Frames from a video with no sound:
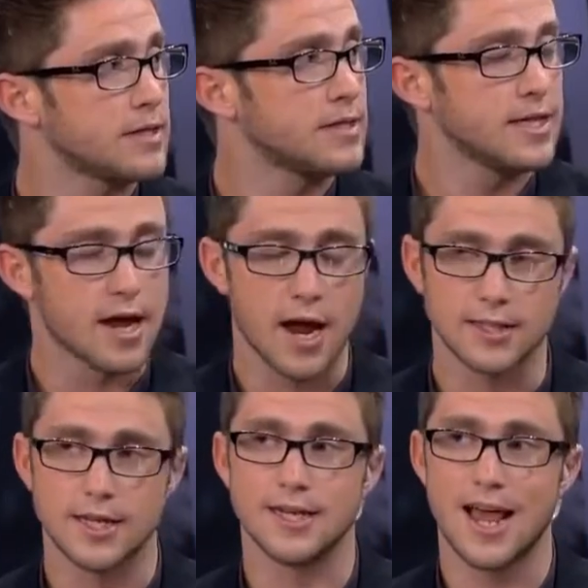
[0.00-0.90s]
to
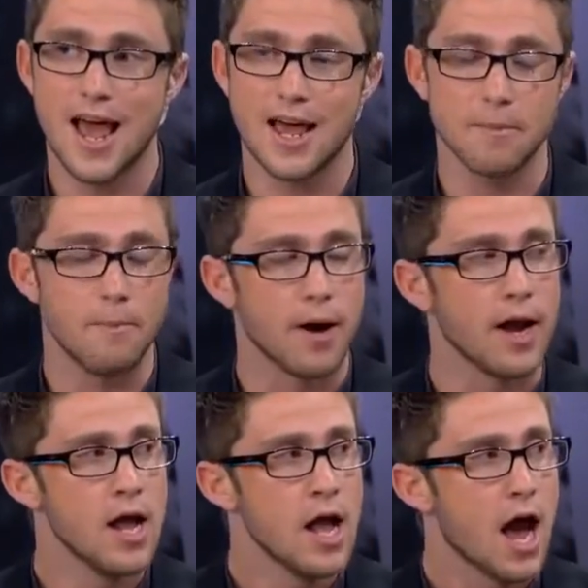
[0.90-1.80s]
C9 today,
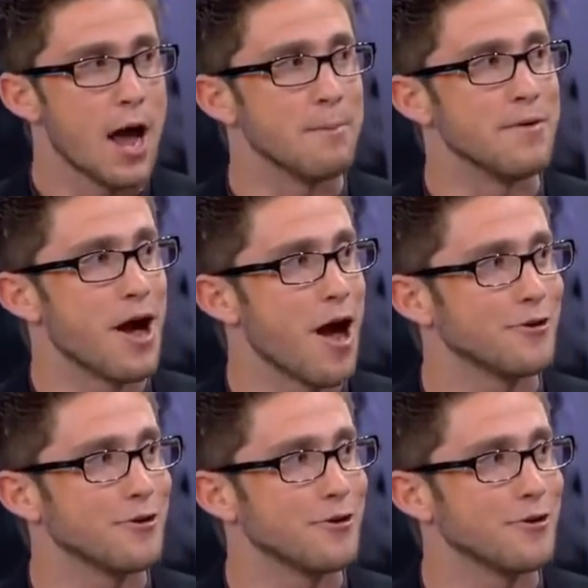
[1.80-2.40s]
but I'm not